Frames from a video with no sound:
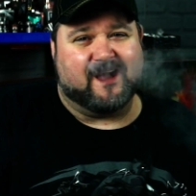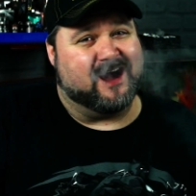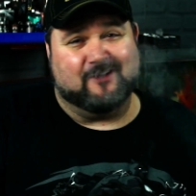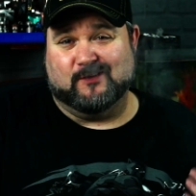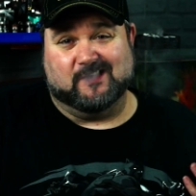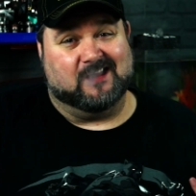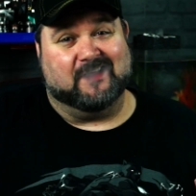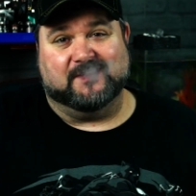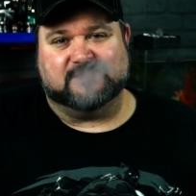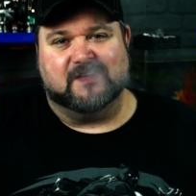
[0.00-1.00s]
I really
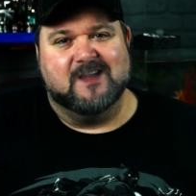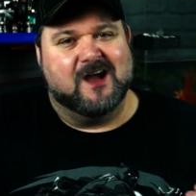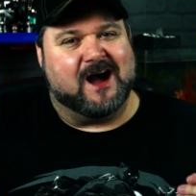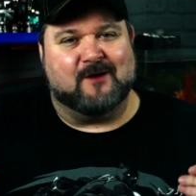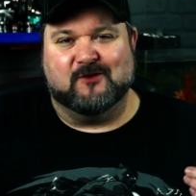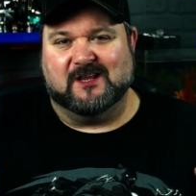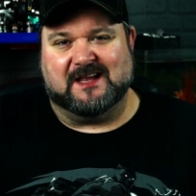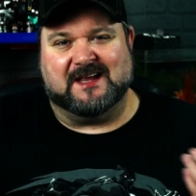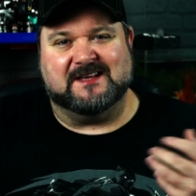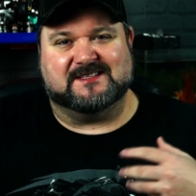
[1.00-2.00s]
like this. I'm
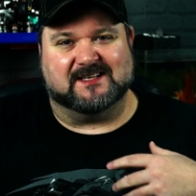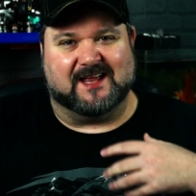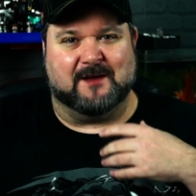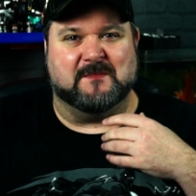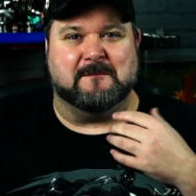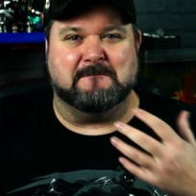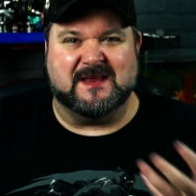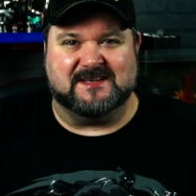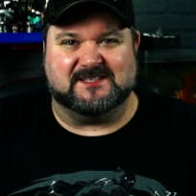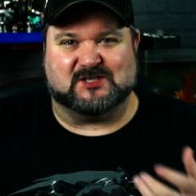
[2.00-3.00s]
really into like my
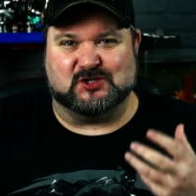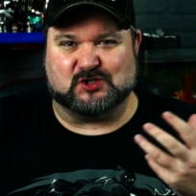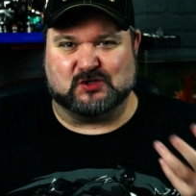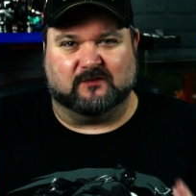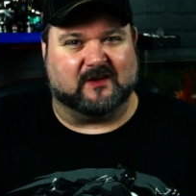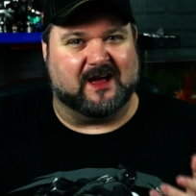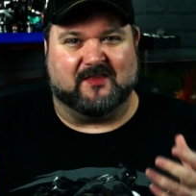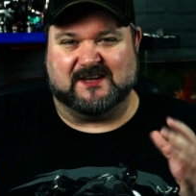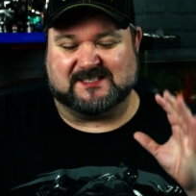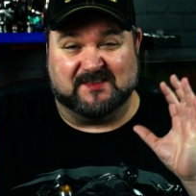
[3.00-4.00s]
mints and stuff like
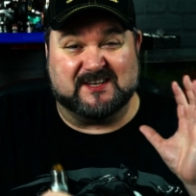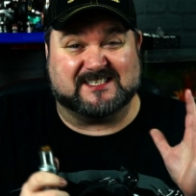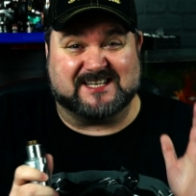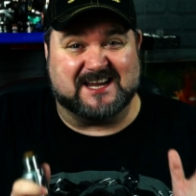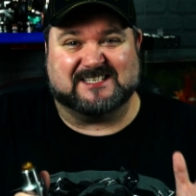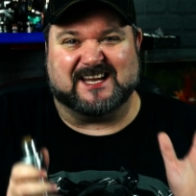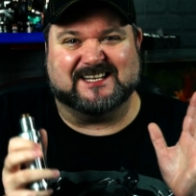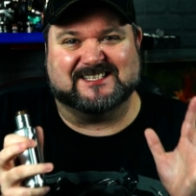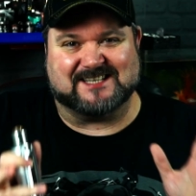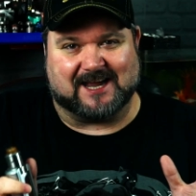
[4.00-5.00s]
this. And this tastes
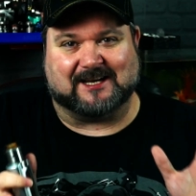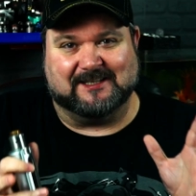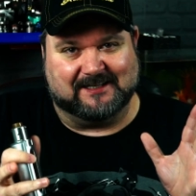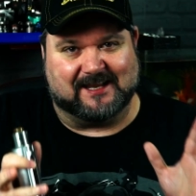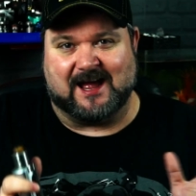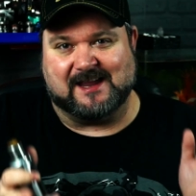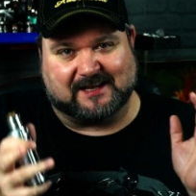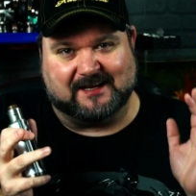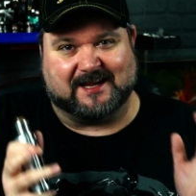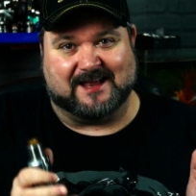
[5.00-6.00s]
exactly
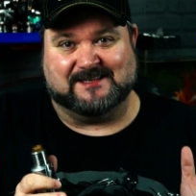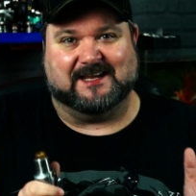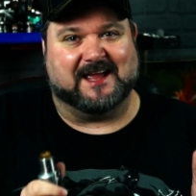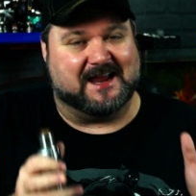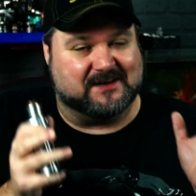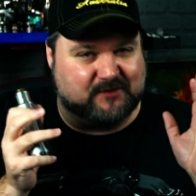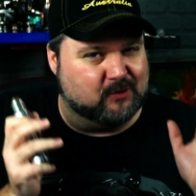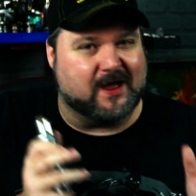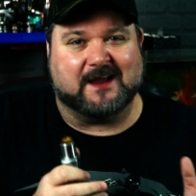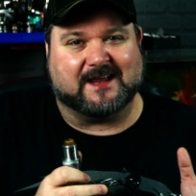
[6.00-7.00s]
like a candy cane. If you
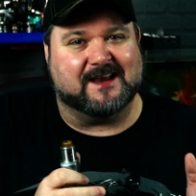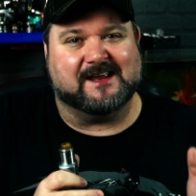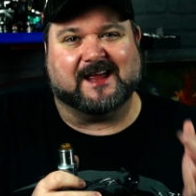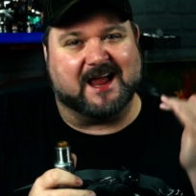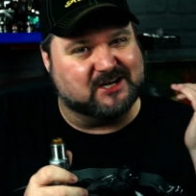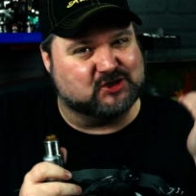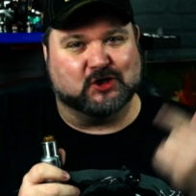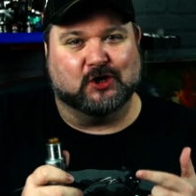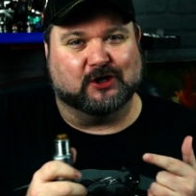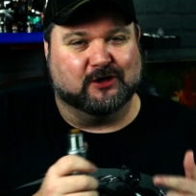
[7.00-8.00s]
like candy canes,
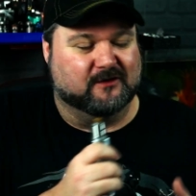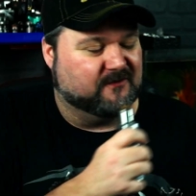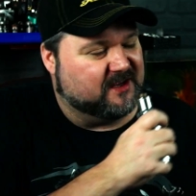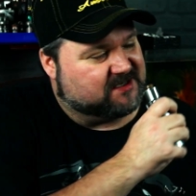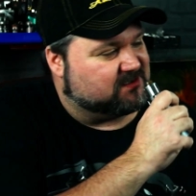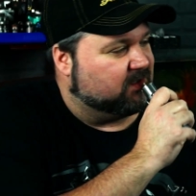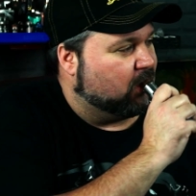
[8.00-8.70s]
you're going to love this.